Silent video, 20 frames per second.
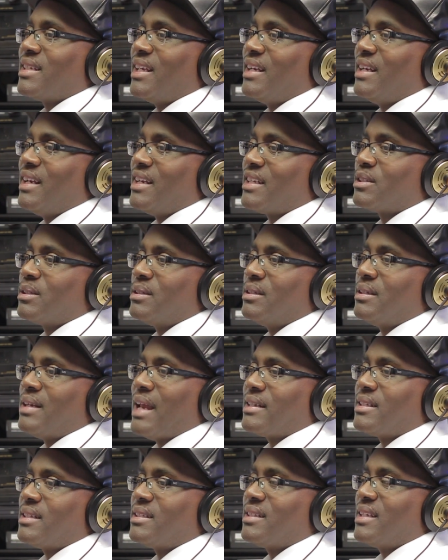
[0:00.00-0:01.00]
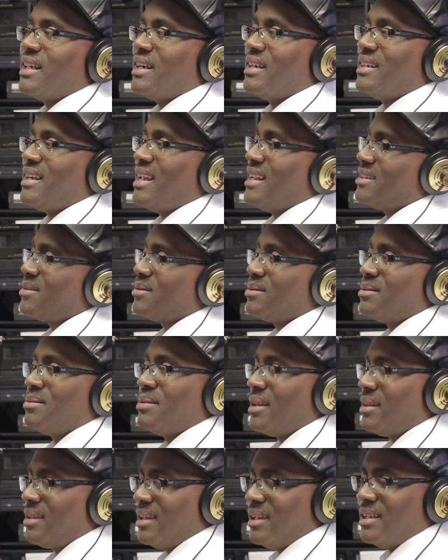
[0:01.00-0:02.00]
say well, that that's, not to say that that's
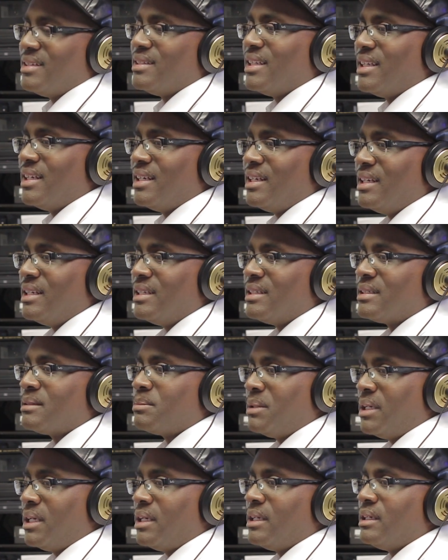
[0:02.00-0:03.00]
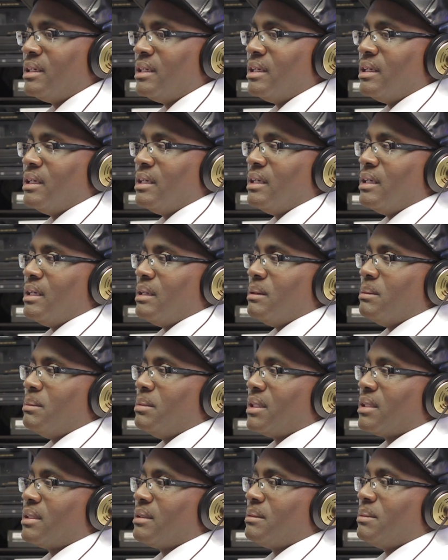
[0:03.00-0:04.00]
what the intent is, but right.
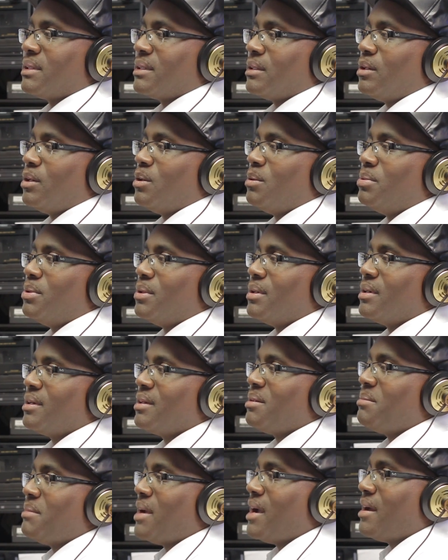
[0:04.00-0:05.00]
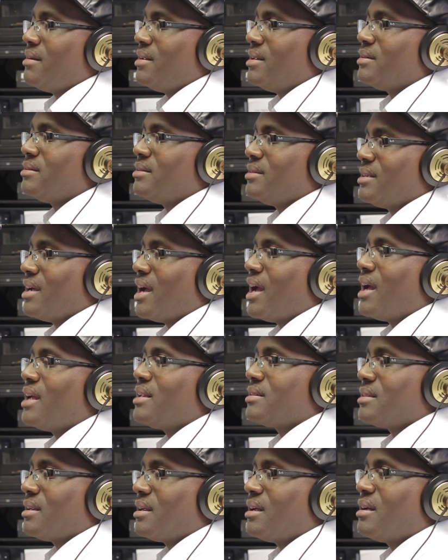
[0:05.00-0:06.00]
But but the whole point of the matter is, you
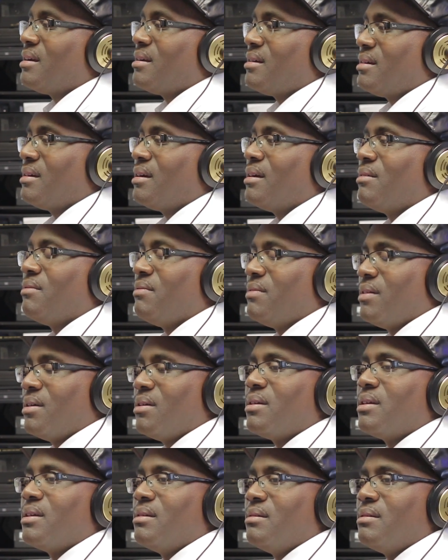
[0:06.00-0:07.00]
guys are are very